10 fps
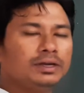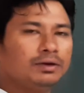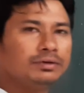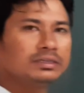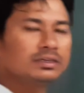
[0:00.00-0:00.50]

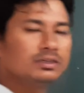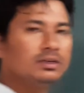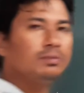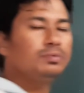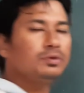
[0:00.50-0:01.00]
have discussed
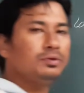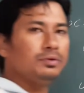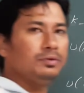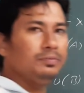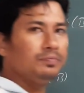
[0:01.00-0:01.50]
up
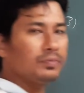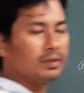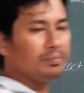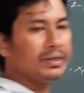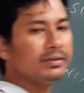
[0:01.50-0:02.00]
to
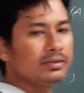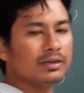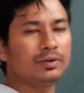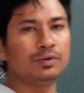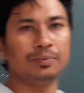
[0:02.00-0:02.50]

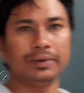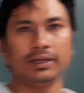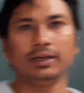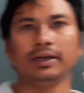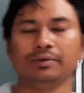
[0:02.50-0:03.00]
basic
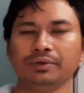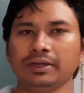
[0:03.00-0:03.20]
2PL and we